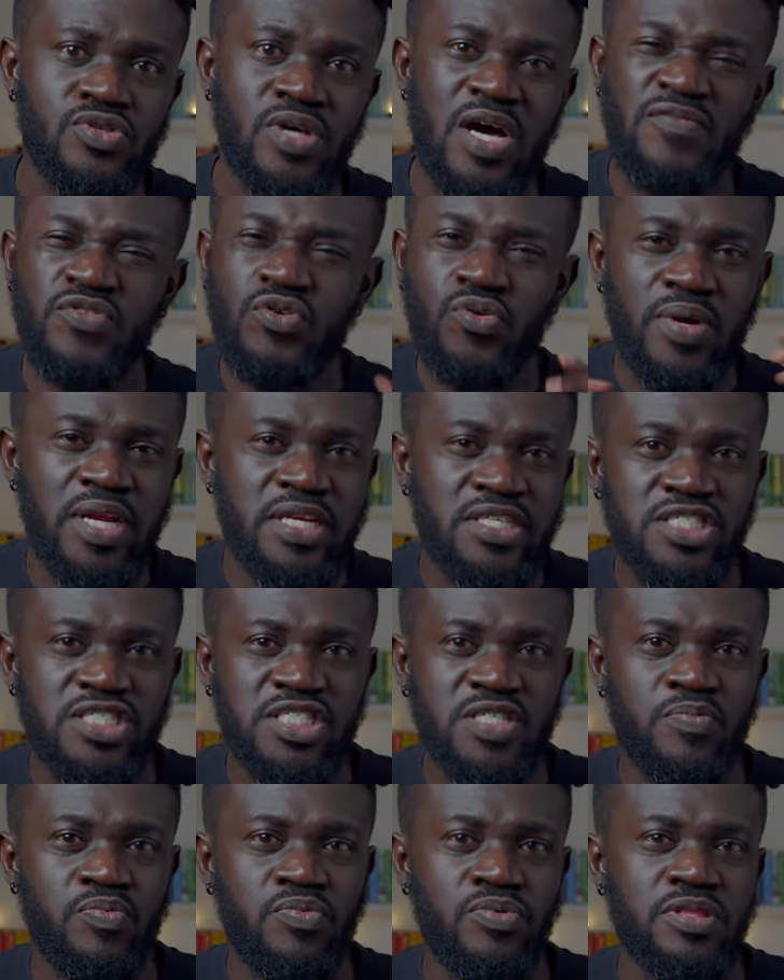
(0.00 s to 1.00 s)
You have no
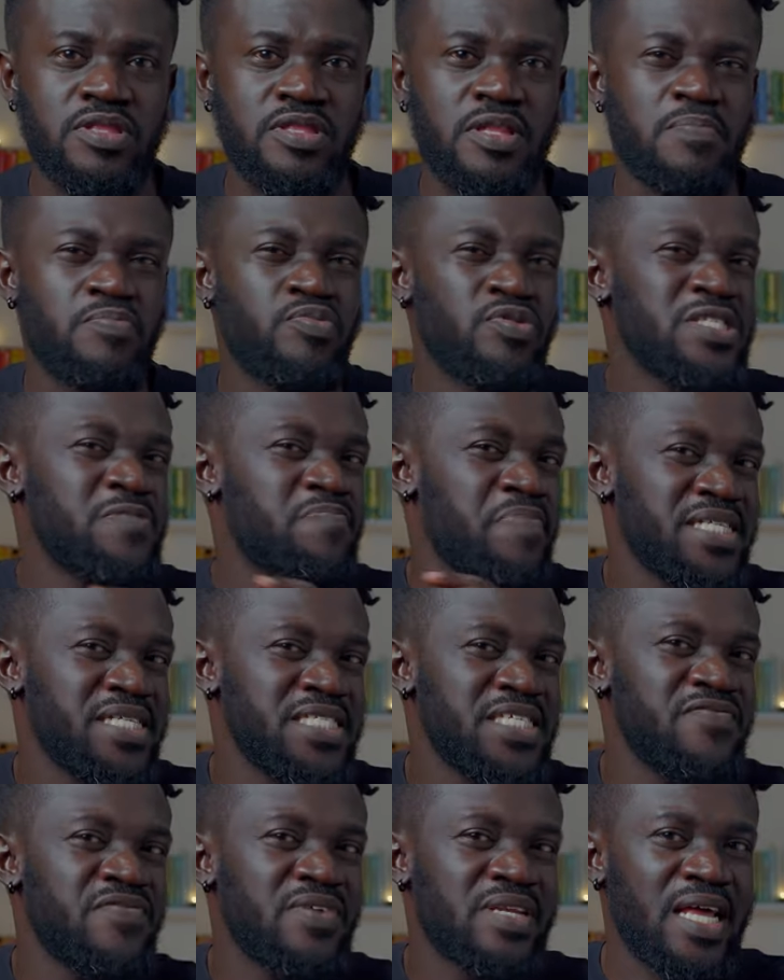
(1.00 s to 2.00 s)
relationship with the
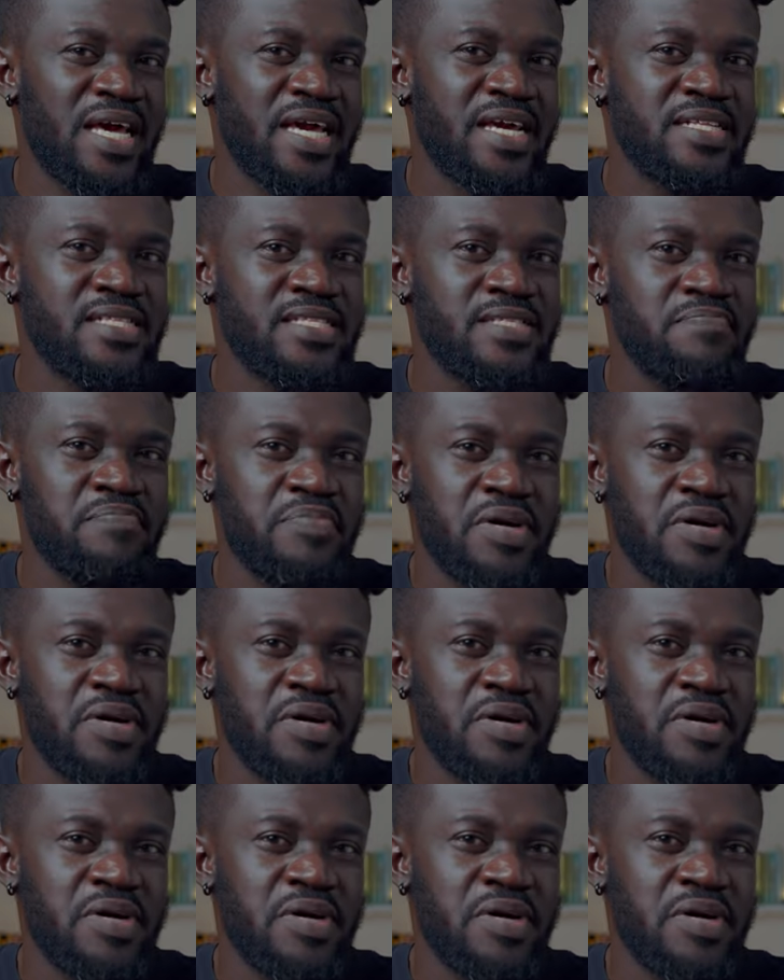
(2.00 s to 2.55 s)
prospective client,